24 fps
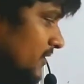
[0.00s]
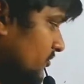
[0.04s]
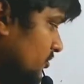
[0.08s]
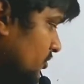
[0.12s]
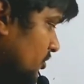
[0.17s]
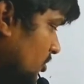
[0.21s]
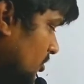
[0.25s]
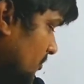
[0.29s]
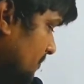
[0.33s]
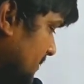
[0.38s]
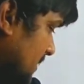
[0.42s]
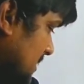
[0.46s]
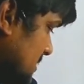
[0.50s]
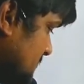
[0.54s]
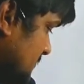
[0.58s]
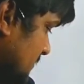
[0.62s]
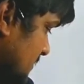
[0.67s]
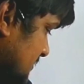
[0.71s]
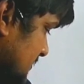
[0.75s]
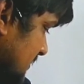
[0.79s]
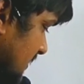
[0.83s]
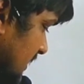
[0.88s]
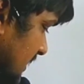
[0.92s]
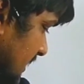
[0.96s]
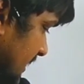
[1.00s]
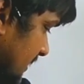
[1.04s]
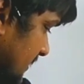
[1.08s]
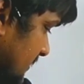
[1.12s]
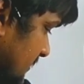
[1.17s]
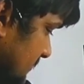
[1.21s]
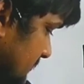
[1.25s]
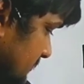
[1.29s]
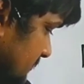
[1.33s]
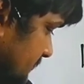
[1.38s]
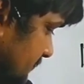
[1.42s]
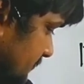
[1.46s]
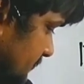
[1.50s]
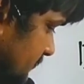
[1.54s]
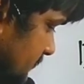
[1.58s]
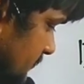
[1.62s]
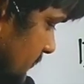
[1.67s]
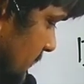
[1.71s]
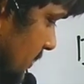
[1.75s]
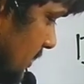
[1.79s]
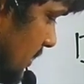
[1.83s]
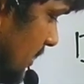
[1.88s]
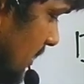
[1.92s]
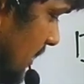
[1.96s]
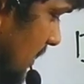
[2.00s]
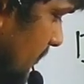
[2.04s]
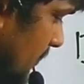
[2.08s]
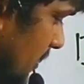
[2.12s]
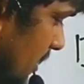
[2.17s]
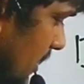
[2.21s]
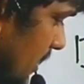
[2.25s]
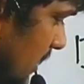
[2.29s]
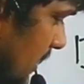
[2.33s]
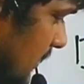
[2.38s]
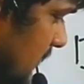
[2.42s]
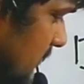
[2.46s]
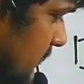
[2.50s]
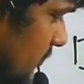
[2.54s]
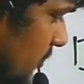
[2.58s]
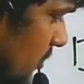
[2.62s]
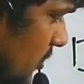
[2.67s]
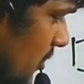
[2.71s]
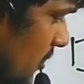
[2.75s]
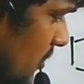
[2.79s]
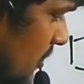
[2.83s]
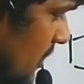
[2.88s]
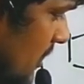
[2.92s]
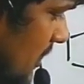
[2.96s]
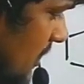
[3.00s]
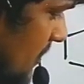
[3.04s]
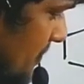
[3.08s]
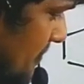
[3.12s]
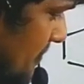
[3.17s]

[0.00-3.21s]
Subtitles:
oxido phosphorus elide. Gamma oxido